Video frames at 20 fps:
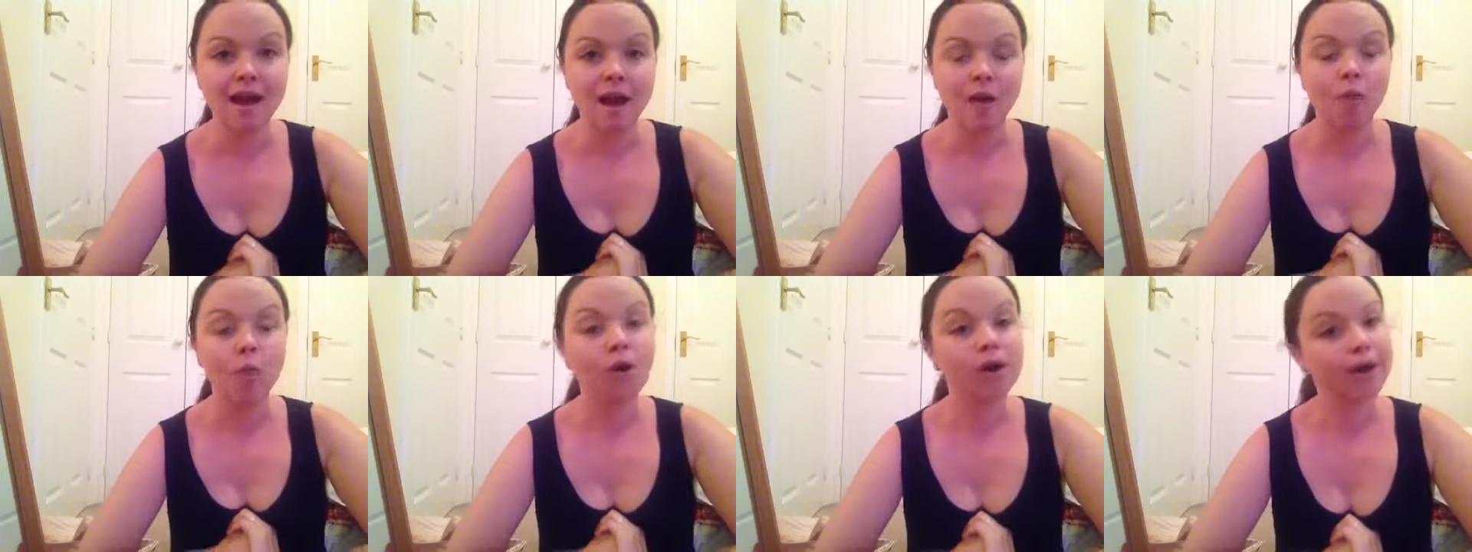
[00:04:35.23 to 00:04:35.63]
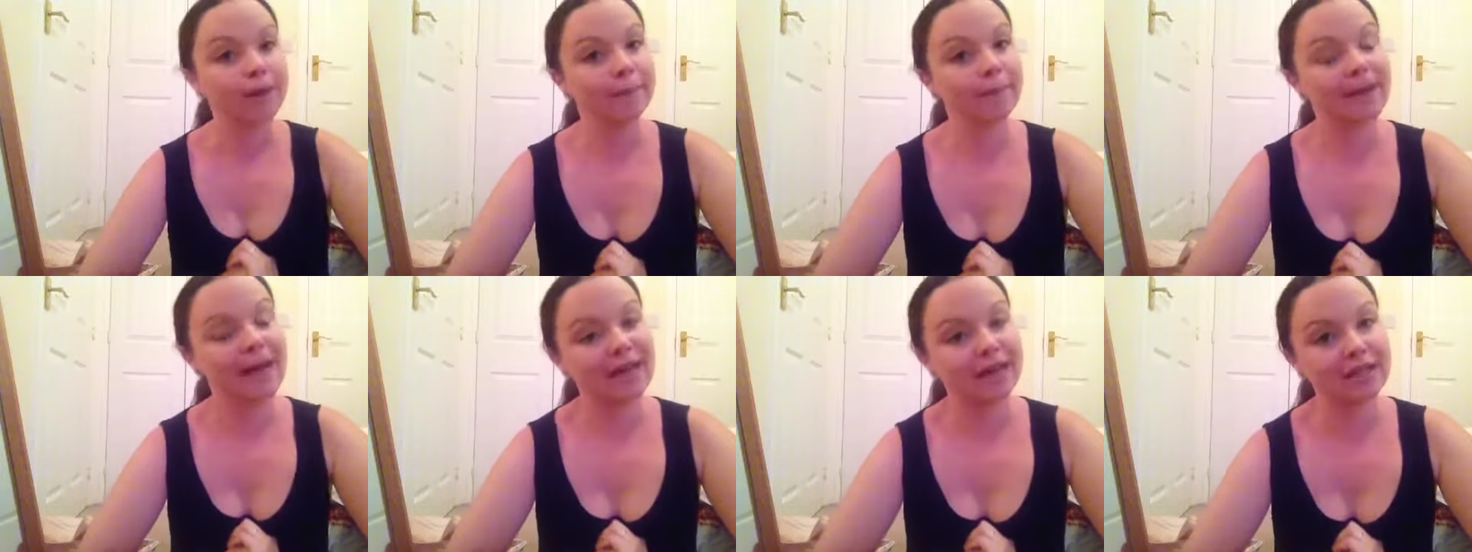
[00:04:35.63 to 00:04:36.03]
And what I'm
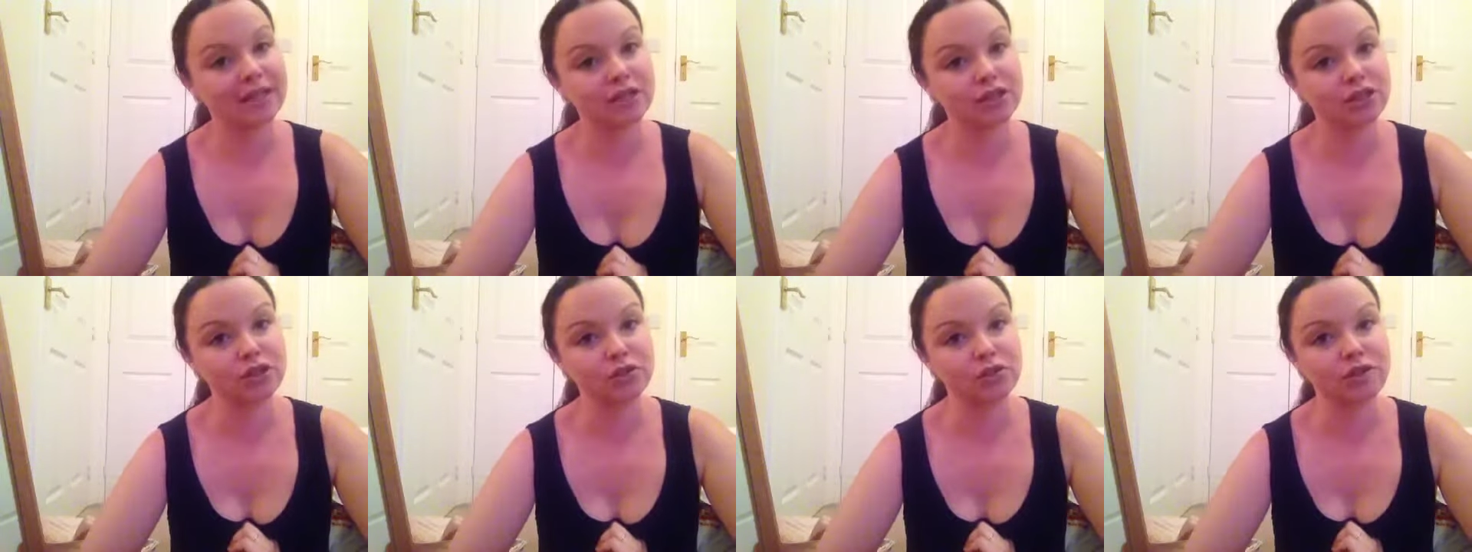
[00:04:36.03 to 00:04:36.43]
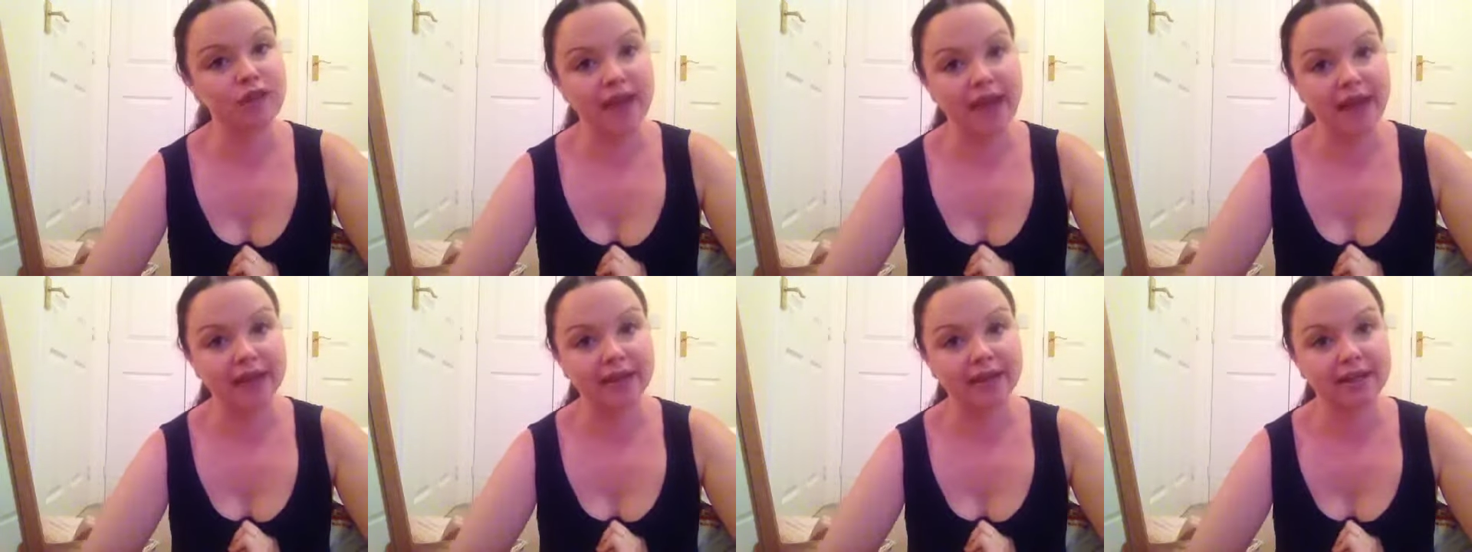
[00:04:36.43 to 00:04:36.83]
planning to do
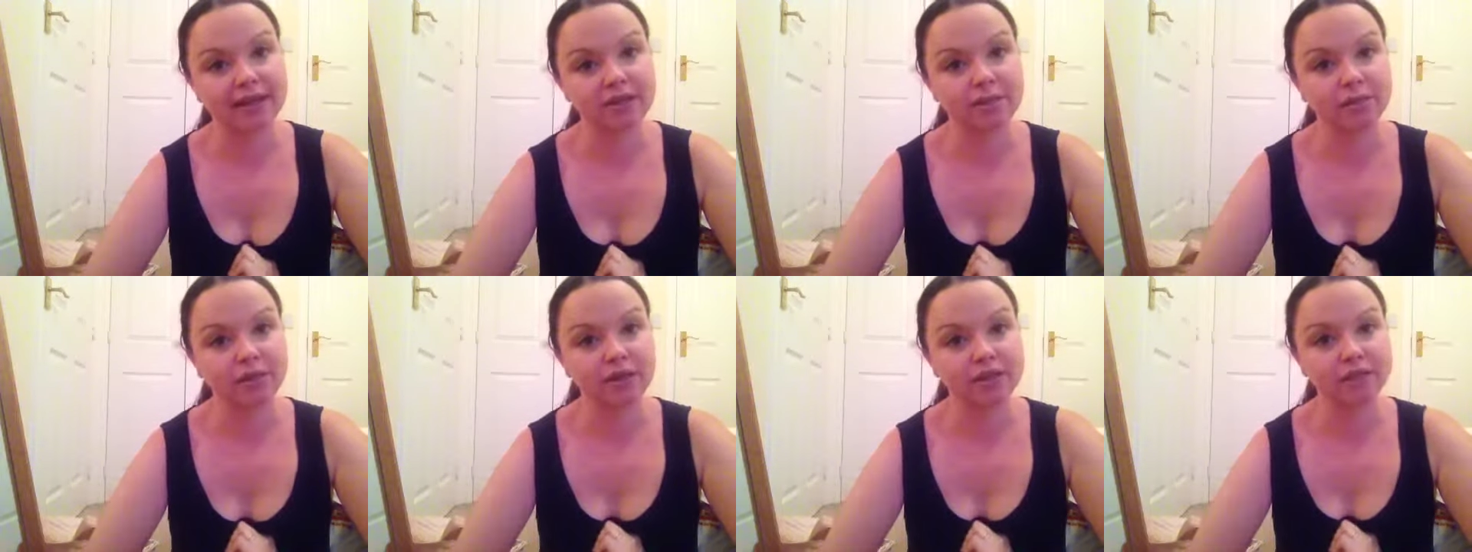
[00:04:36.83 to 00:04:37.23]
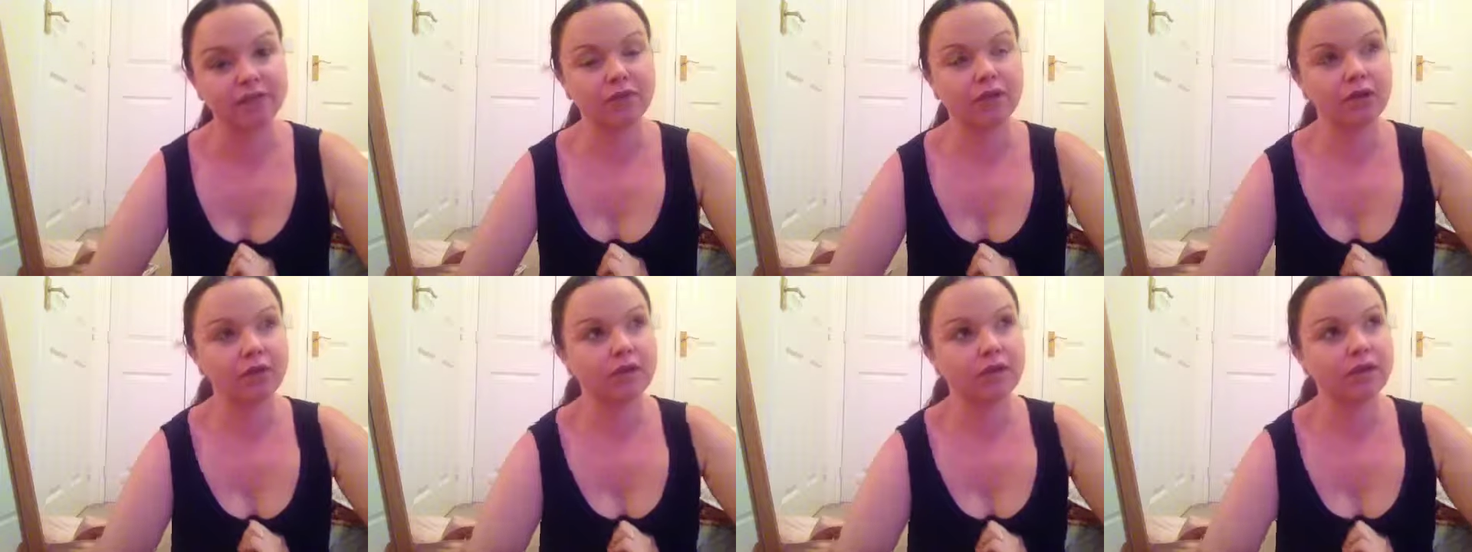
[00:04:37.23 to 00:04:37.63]
then is, because I've
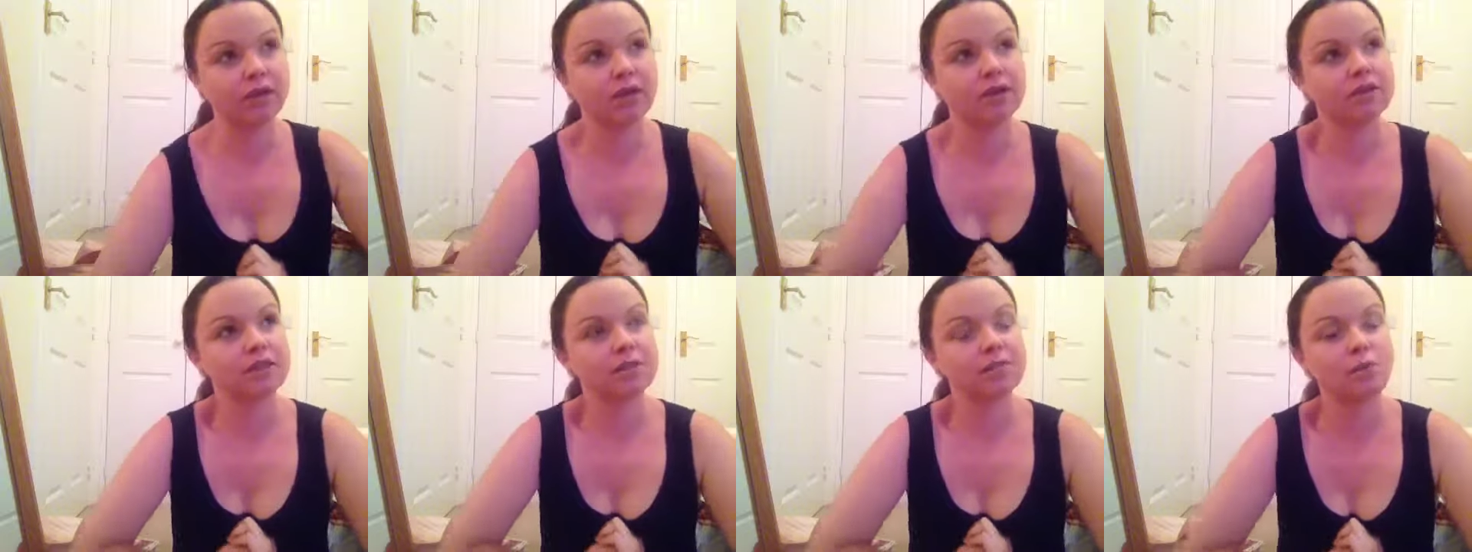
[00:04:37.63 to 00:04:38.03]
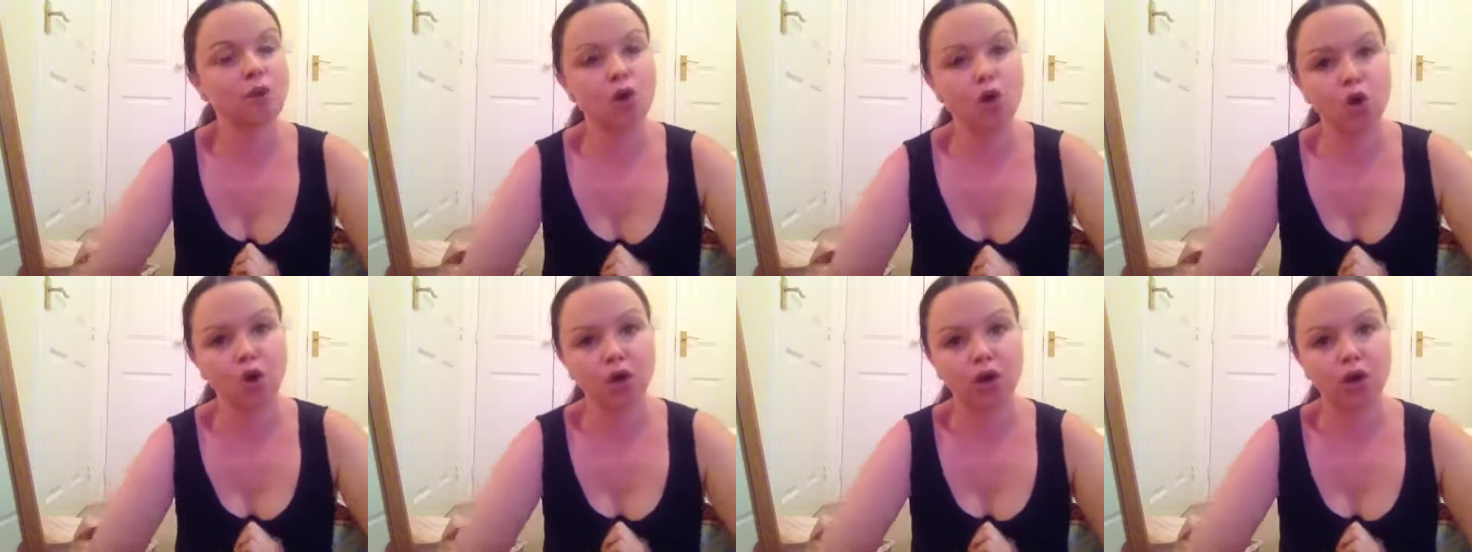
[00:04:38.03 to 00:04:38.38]
got a small